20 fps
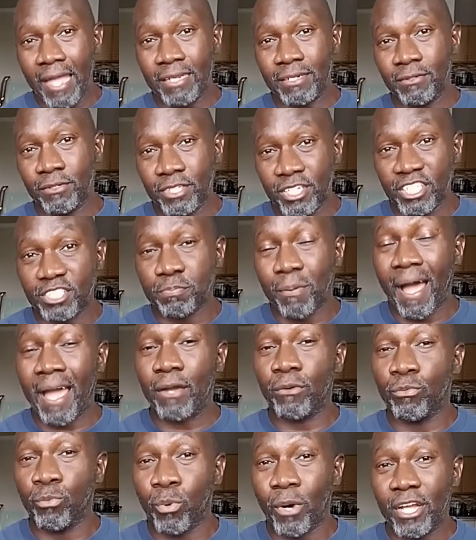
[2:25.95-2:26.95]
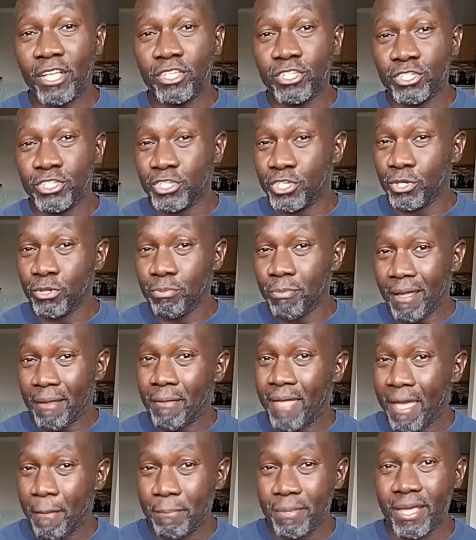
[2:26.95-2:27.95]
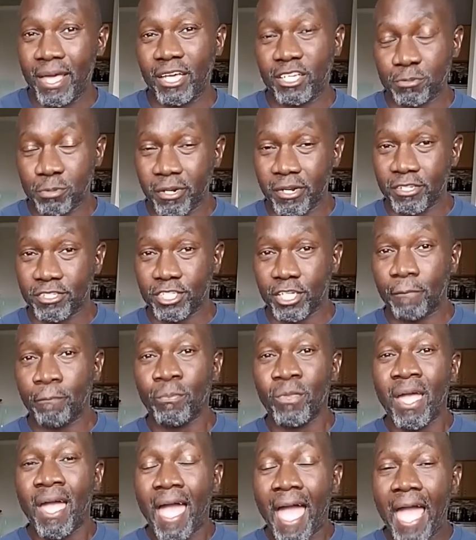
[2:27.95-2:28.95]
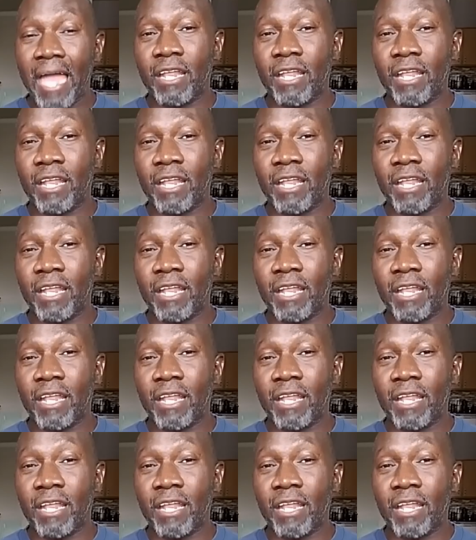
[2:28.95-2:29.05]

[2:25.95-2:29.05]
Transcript: And despite what you may be experiencing,